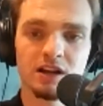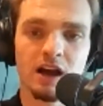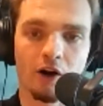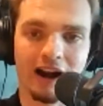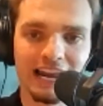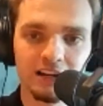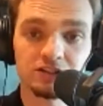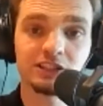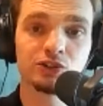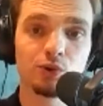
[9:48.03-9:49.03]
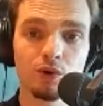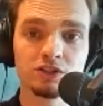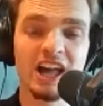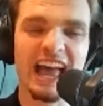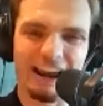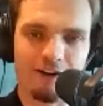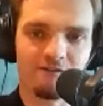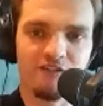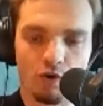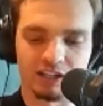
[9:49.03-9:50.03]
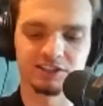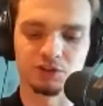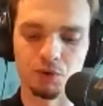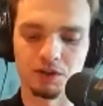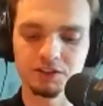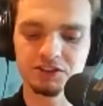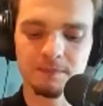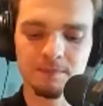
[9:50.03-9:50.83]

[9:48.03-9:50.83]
our energy towards, and our focus towards.